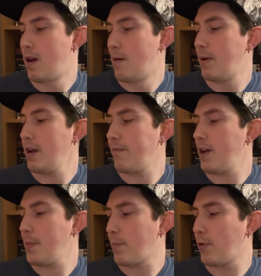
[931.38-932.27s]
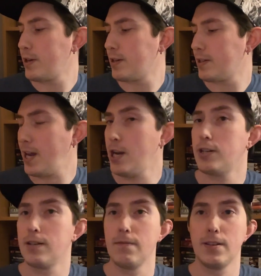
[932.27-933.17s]
But if not, the
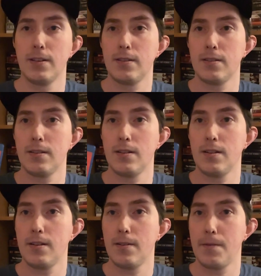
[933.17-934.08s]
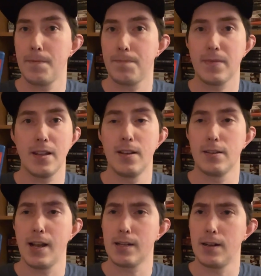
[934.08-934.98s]
presentation of this is
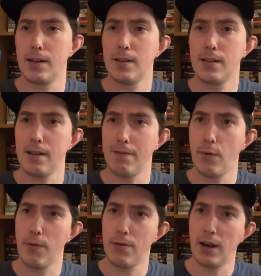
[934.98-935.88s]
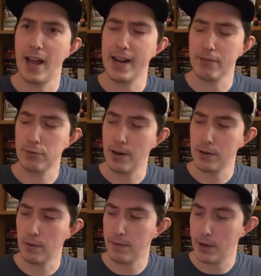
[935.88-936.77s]
excellent, you know, with the lack of
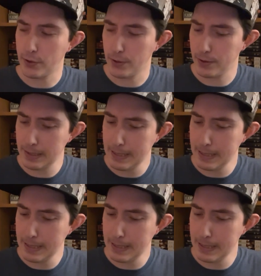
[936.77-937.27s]
special features.